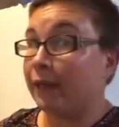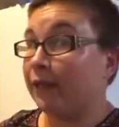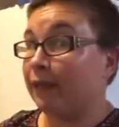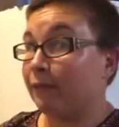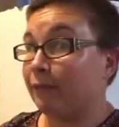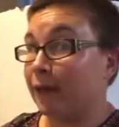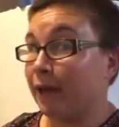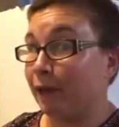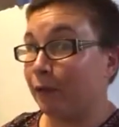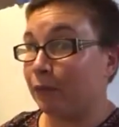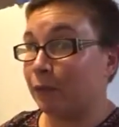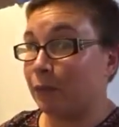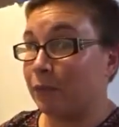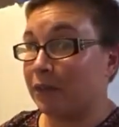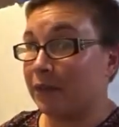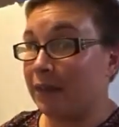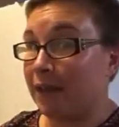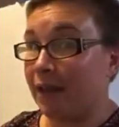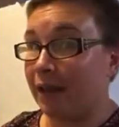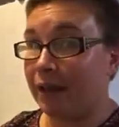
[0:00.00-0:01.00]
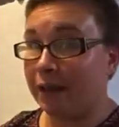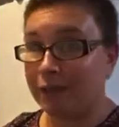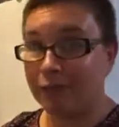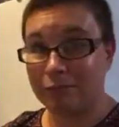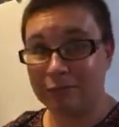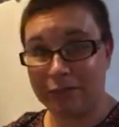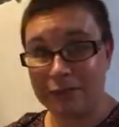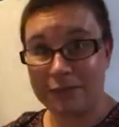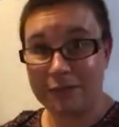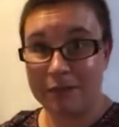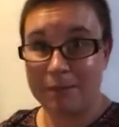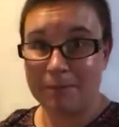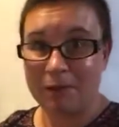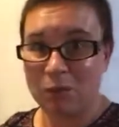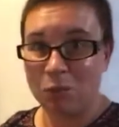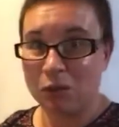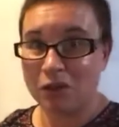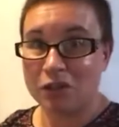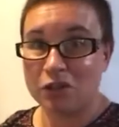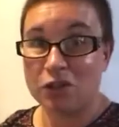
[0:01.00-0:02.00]
I live now in Louisiana, right, it's gonna
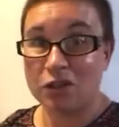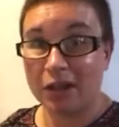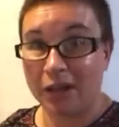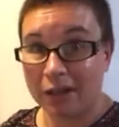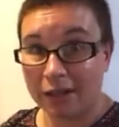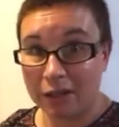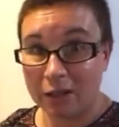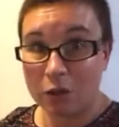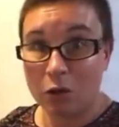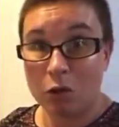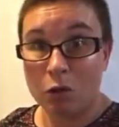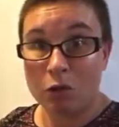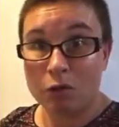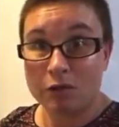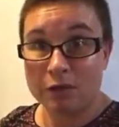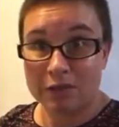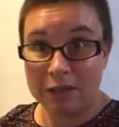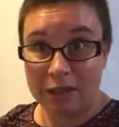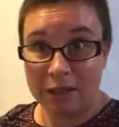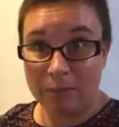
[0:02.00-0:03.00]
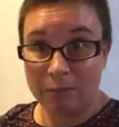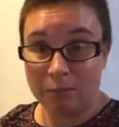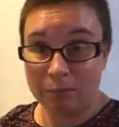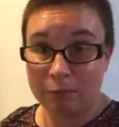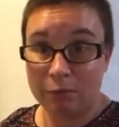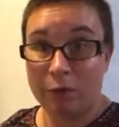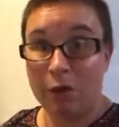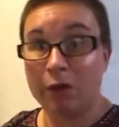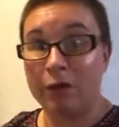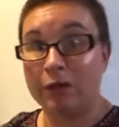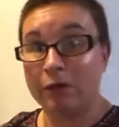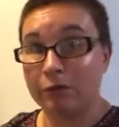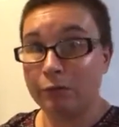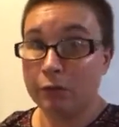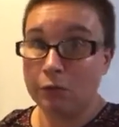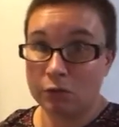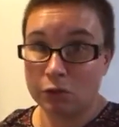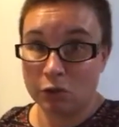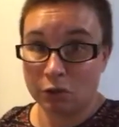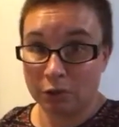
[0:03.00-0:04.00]
be one giant coal seam far in the
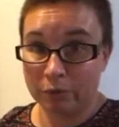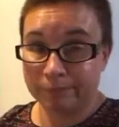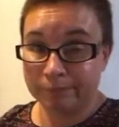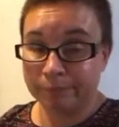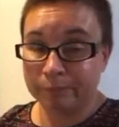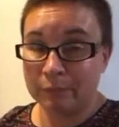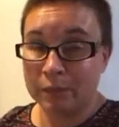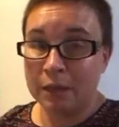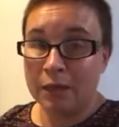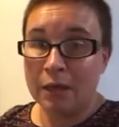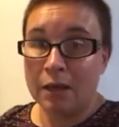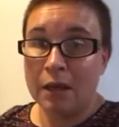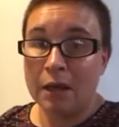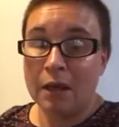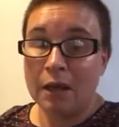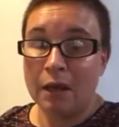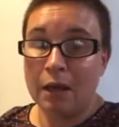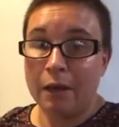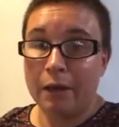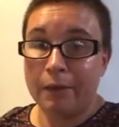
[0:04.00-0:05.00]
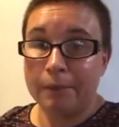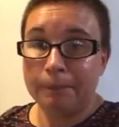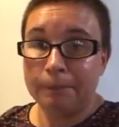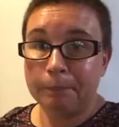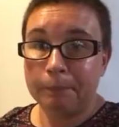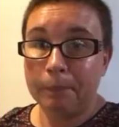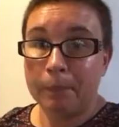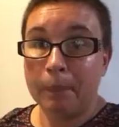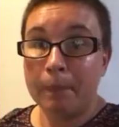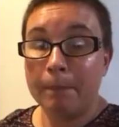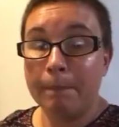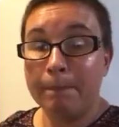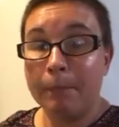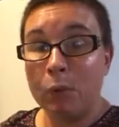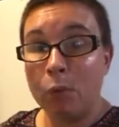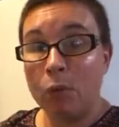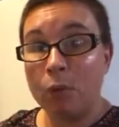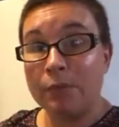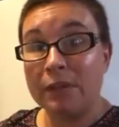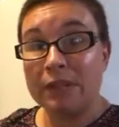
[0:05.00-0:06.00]
future. Um,
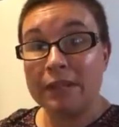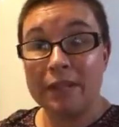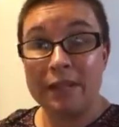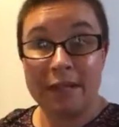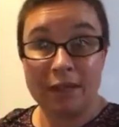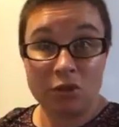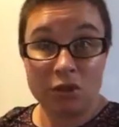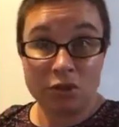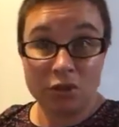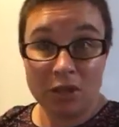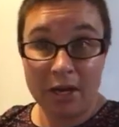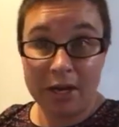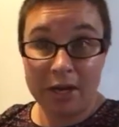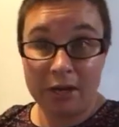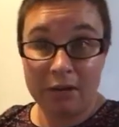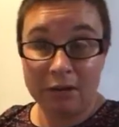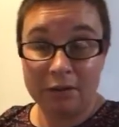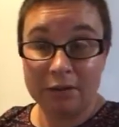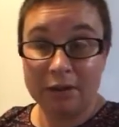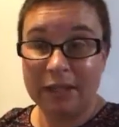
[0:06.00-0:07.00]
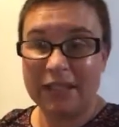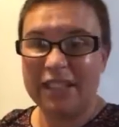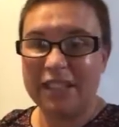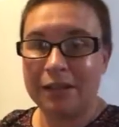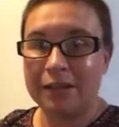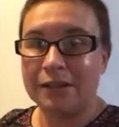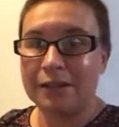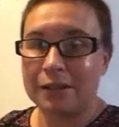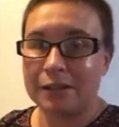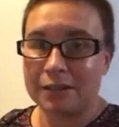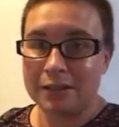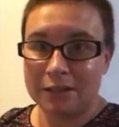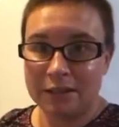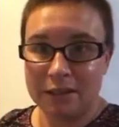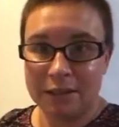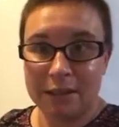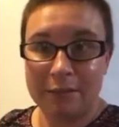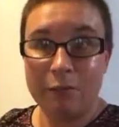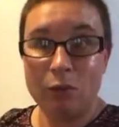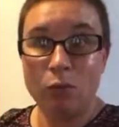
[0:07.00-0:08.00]
but when we see that shale, that tells us
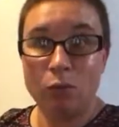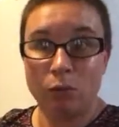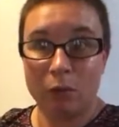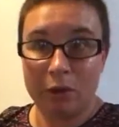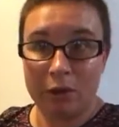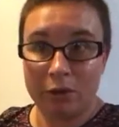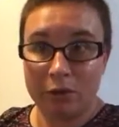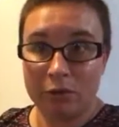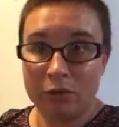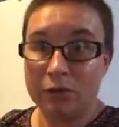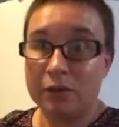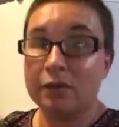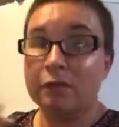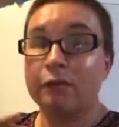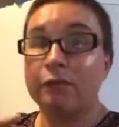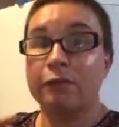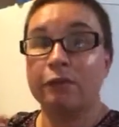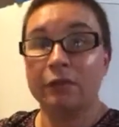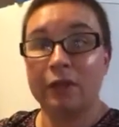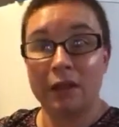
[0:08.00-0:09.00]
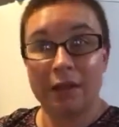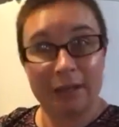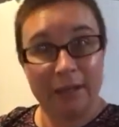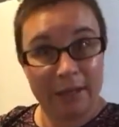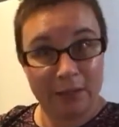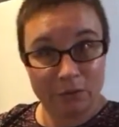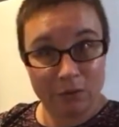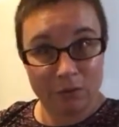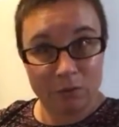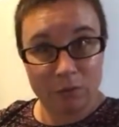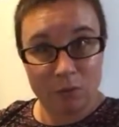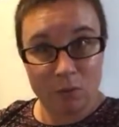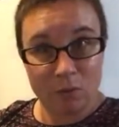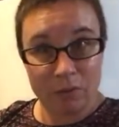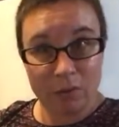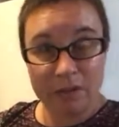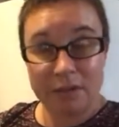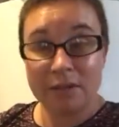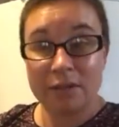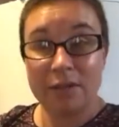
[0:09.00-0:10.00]
sea level rose, flooded out the
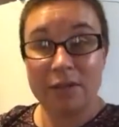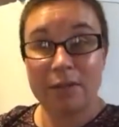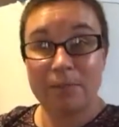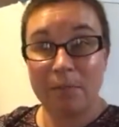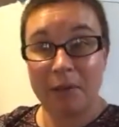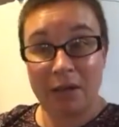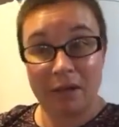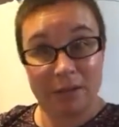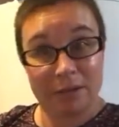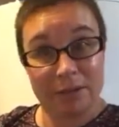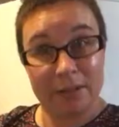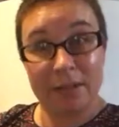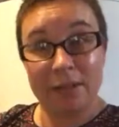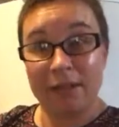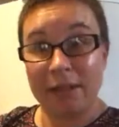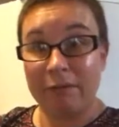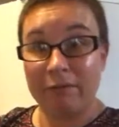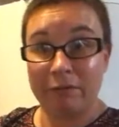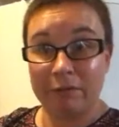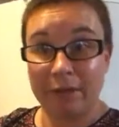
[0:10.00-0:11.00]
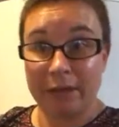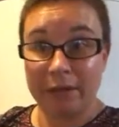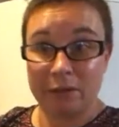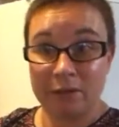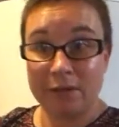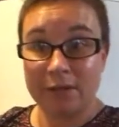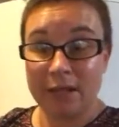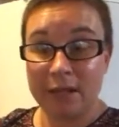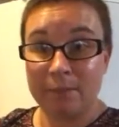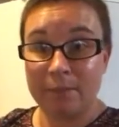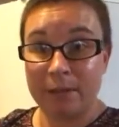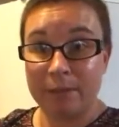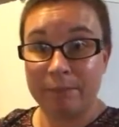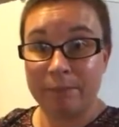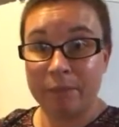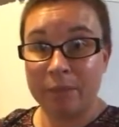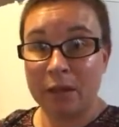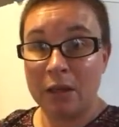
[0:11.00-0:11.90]
forest, and deposited that finer sediment.